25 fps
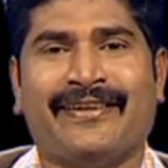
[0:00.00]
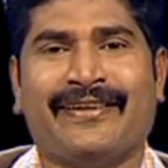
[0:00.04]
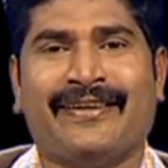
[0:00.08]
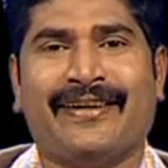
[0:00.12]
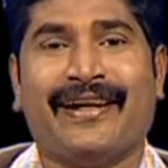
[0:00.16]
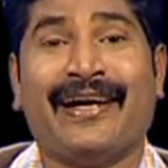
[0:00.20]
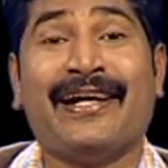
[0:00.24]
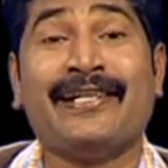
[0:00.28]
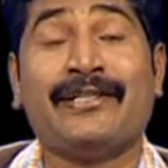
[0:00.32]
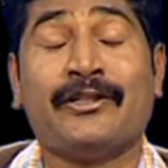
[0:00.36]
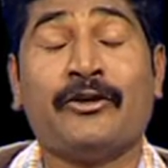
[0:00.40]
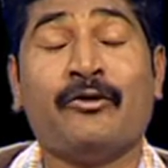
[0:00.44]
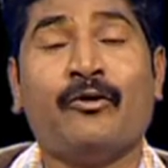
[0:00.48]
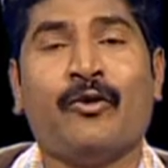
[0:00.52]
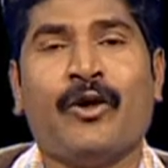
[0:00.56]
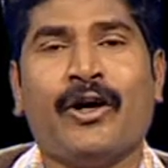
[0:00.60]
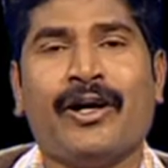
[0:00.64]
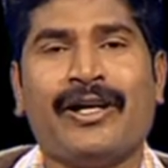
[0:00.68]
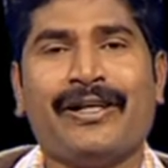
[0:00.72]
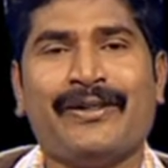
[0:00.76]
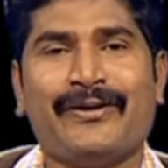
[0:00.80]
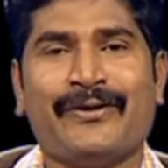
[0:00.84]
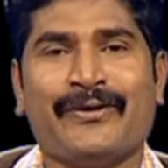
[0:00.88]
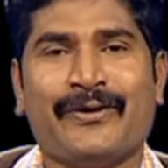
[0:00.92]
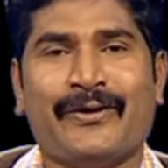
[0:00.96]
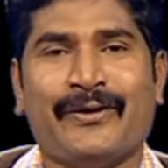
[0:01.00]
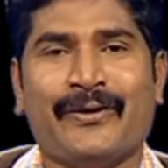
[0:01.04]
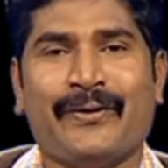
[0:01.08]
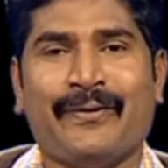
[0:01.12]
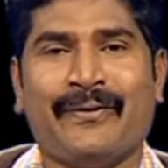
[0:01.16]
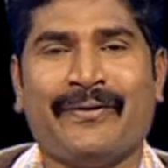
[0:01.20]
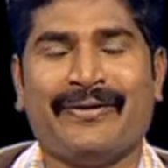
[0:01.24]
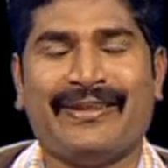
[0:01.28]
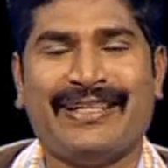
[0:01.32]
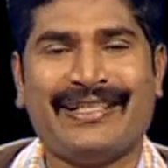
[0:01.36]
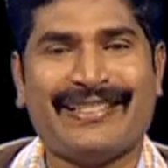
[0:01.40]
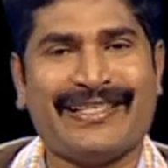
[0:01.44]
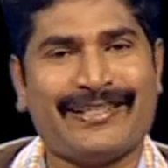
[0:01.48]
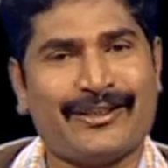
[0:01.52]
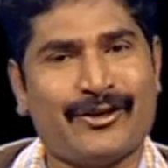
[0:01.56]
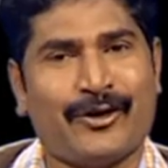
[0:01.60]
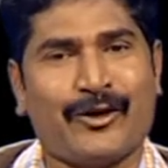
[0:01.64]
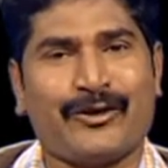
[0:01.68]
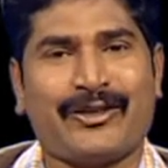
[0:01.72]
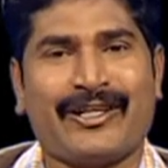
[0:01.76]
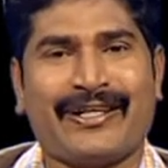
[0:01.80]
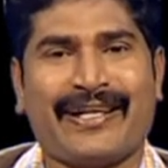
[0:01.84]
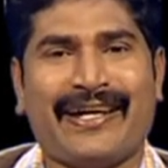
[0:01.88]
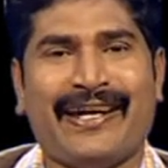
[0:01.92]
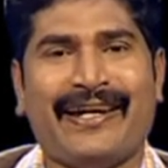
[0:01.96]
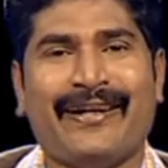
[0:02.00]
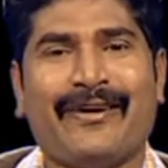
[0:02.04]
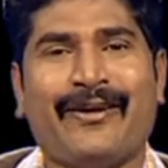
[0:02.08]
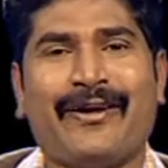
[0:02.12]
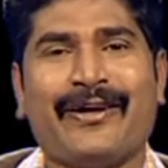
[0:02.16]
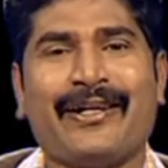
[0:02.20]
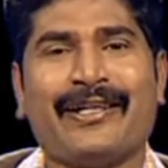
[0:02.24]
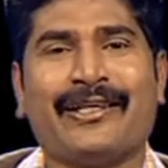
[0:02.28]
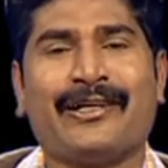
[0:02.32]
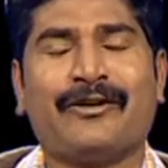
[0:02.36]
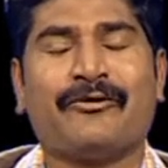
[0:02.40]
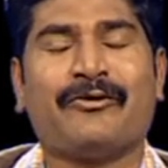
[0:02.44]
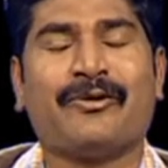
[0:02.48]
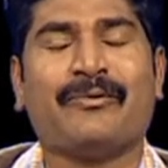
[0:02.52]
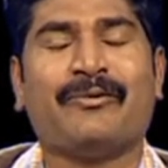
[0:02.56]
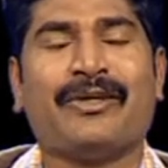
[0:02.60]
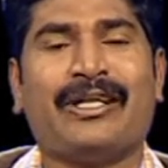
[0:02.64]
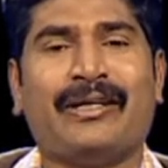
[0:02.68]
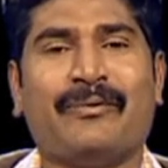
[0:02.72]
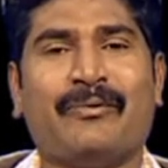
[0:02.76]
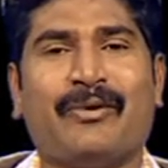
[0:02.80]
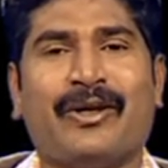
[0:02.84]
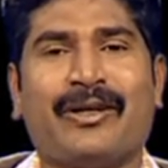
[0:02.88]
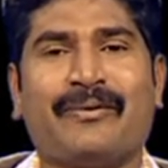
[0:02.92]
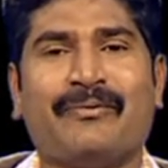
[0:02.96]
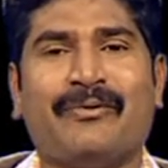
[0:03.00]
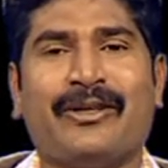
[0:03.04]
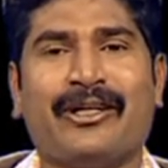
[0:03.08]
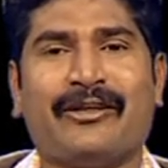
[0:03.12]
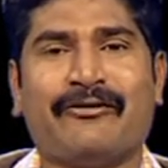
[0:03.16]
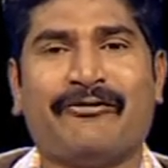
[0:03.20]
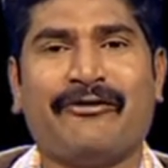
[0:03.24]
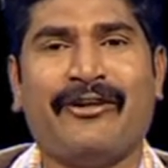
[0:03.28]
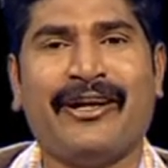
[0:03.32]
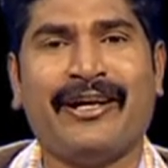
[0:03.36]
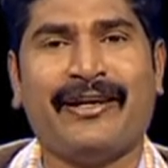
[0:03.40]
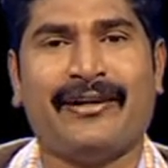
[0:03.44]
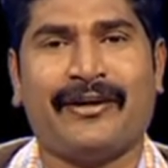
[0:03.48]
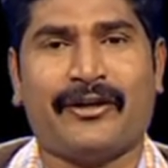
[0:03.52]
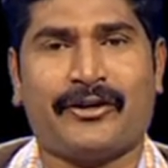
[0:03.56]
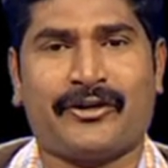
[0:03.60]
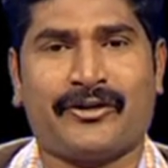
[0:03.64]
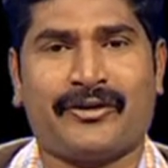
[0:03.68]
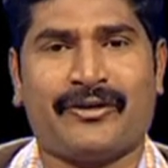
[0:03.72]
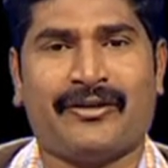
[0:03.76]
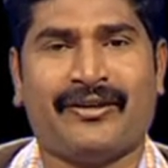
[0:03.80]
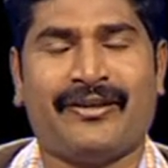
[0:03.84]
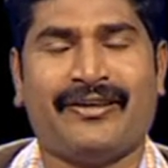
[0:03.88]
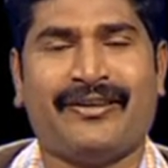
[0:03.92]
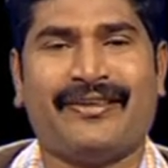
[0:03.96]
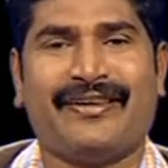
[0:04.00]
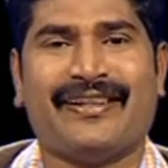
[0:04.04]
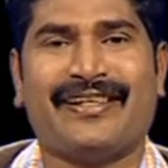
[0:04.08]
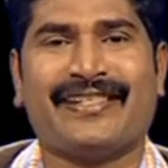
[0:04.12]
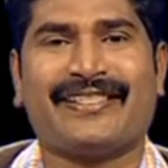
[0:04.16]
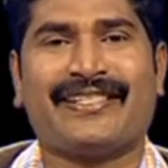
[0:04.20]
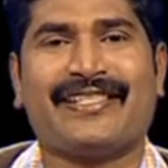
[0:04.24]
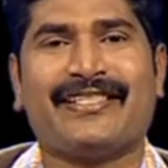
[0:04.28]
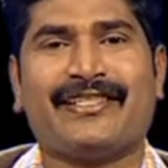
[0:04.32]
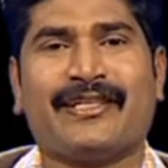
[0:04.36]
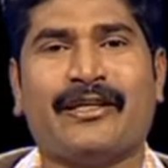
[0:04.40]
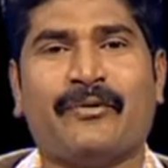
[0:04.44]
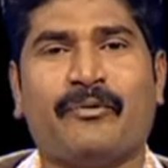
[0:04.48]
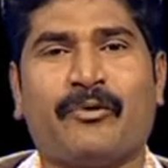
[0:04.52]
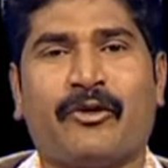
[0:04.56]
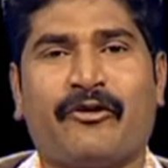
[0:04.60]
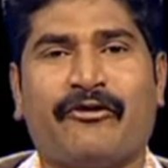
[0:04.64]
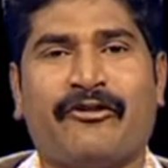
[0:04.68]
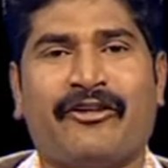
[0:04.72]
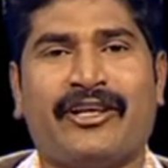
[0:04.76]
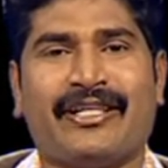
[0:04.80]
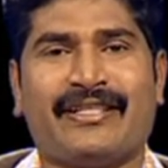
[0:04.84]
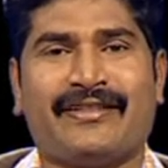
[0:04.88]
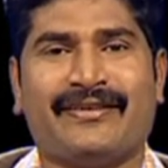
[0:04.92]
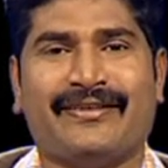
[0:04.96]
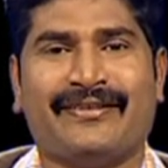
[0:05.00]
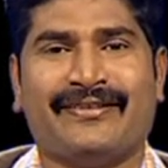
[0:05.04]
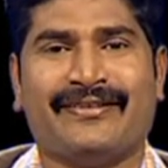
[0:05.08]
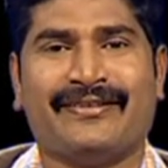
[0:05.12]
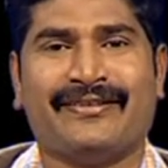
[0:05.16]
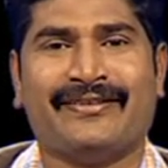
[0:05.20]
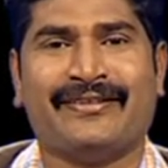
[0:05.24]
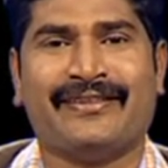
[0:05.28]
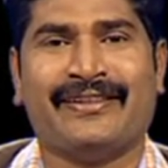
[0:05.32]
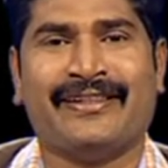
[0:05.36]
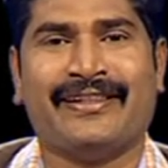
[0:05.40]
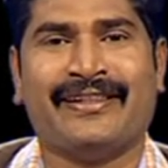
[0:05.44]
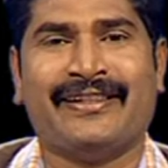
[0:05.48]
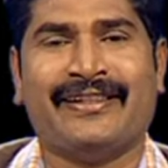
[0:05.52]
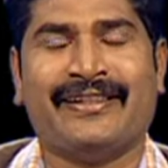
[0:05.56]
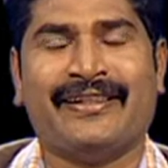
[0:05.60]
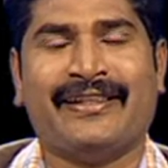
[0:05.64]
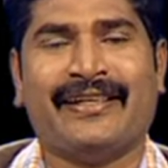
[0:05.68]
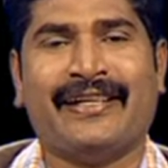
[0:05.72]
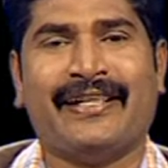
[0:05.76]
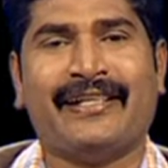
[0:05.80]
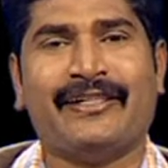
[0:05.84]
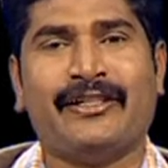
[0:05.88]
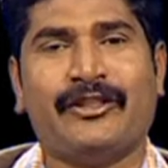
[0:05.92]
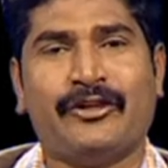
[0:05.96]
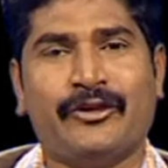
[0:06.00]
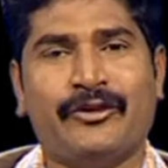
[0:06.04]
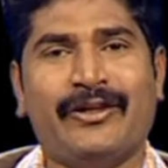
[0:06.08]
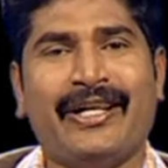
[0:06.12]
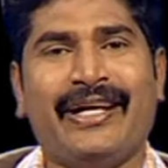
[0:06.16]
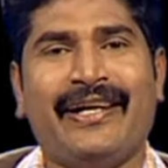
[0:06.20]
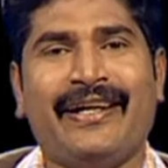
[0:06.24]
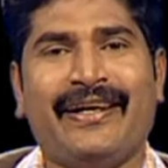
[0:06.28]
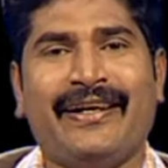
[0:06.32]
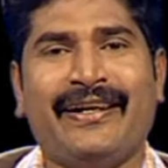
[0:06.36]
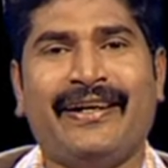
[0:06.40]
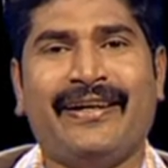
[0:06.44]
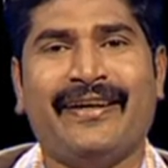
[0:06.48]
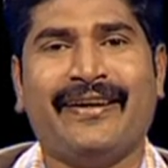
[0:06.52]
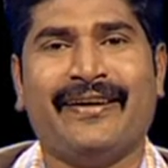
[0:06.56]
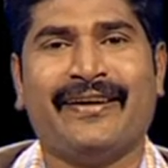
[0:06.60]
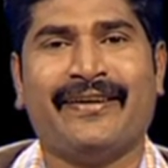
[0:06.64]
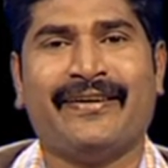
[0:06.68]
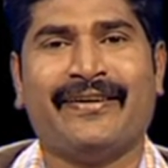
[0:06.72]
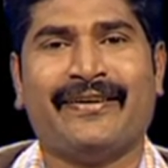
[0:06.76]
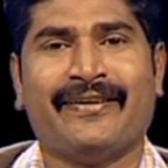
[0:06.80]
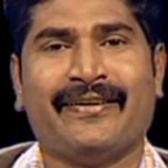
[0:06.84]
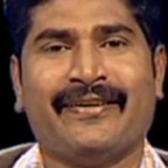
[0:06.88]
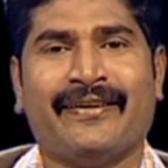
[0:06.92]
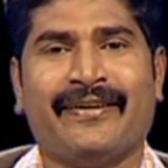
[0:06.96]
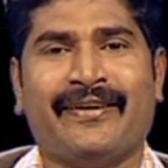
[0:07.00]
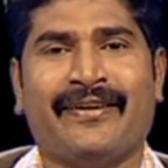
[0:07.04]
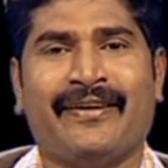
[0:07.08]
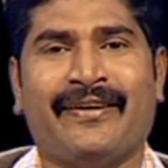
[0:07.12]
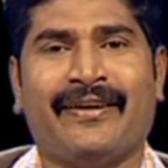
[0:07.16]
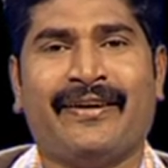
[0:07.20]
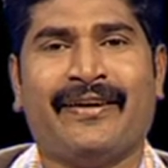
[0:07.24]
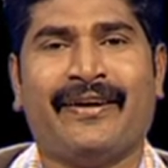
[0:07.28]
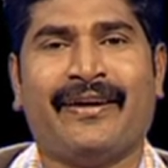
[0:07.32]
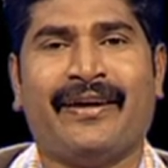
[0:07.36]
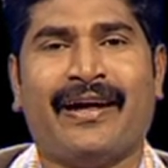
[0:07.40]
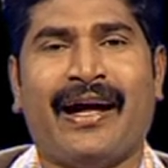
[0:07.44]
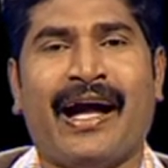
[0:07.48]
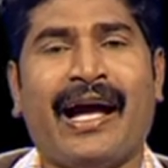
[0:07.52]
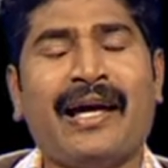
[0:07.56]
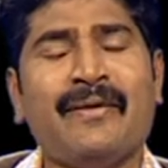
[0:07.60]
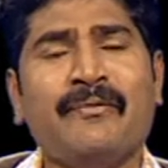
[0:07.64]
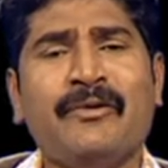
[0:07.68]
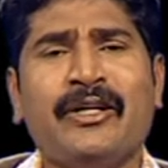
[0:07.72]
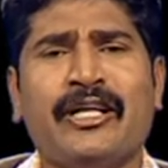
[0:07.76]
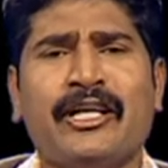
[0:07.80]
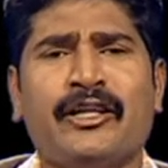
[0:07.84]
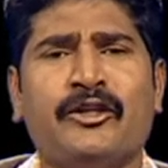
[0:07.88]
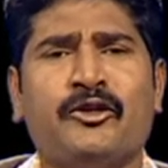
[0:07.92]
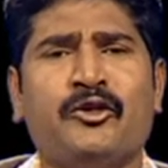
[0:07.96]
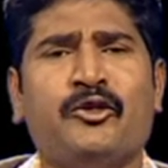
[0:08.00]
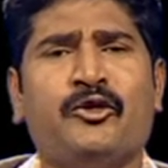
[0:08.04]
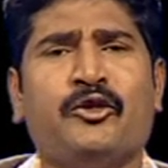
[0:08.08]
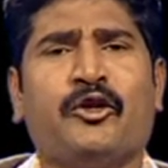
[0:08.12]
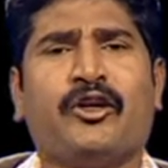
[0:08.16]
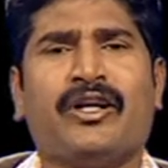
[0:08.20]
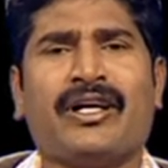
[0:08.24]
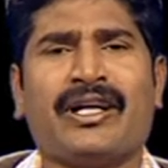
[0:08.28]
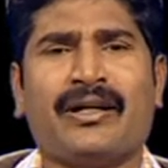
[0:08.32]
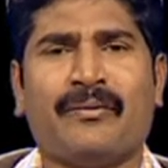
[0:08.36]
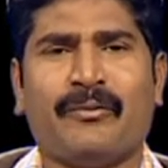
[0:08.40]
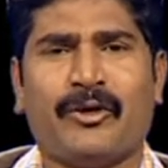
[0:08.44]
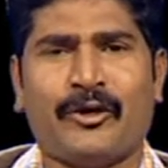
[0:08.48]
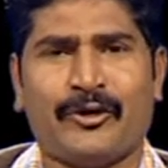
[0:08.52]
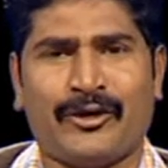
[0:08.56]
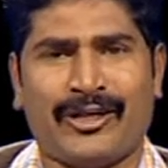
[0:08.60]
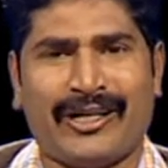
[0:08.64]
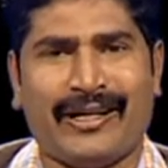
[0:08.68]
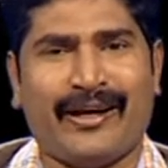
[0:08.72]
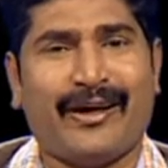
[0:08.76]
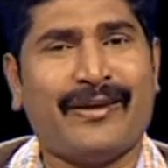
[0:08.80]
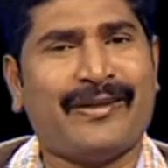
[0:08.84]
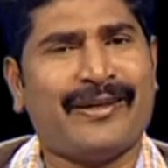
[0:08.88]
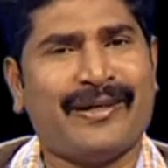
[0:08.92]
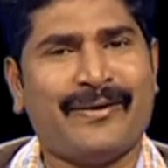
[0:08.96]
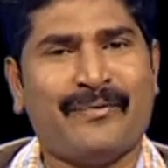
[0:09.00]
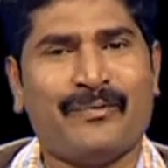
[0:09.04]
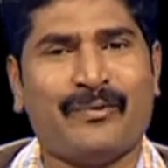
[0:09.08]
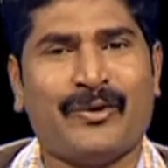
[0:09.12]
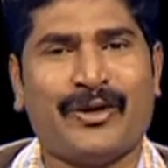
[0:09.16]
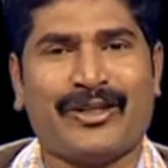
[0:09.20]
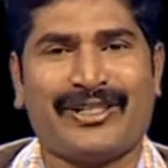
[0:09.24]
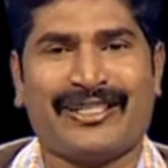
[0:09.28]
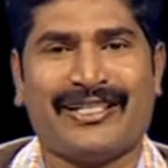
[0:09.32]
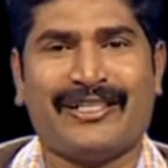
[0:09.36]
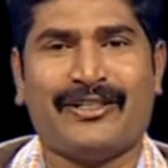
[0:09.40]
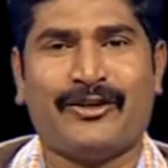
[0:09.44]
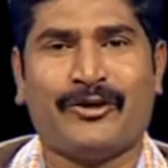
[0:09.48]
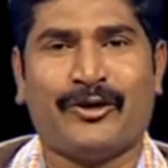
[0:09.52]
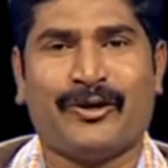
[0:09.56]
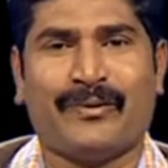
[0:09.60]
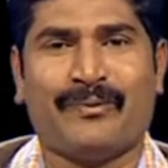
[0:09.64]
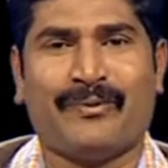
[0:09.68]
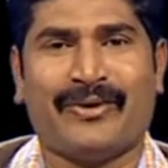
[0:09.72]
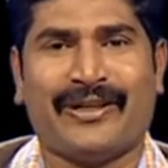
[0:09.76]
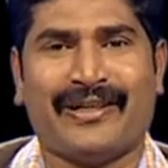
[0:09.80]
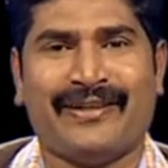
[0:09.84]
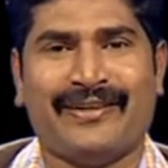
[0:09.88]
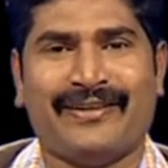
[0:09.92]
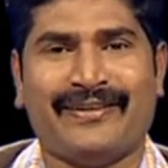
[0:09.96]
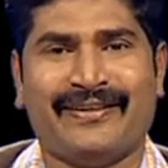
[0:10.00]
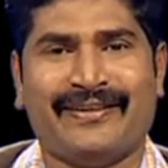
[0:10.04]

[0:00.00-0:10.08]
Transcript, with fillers: As you all know, this is Doctor K. Nagendra from the Department of English, Assistant Professor. And today, I'm here to talk about another important topic.